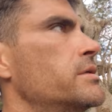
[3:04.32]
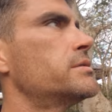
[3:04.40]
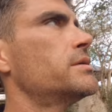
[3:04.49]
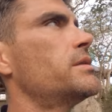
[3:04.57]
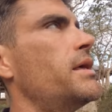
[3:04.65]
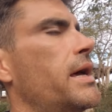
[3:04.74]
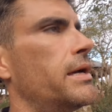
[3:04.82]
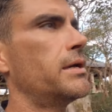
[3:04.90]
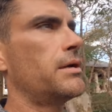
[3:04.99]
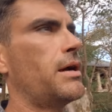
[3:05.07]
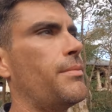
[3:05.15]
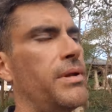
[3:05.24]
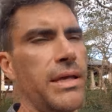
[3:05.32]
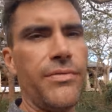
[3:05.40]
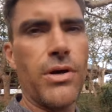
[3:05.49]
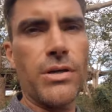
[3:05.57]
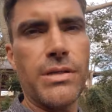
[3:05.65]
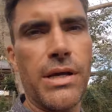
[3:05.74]
So that, I
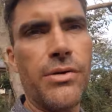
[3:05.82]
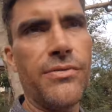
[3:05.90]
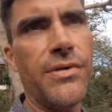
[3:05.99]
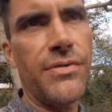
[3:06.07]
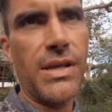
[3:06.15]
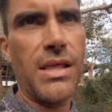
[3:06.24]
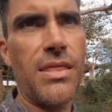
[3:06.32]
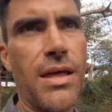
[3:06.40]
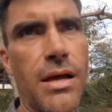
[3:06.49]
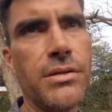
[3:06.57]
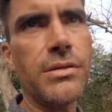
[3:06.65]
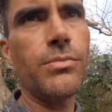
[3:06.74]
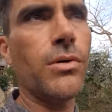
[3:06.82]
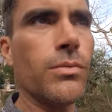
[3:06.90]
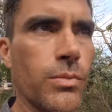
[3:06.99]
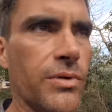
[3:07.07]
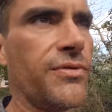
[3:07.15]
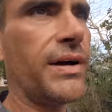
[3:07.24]
believe, costs 150,000, but
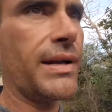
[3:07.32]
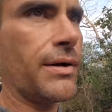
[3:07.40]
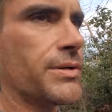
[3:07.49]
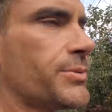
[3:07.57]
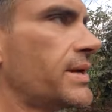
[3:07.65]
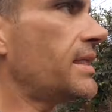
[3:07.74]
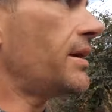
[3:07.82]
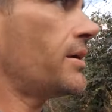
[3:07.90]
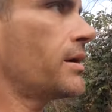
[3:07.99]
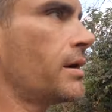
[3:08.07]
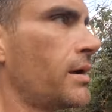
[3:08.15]
we'll find out once we get there.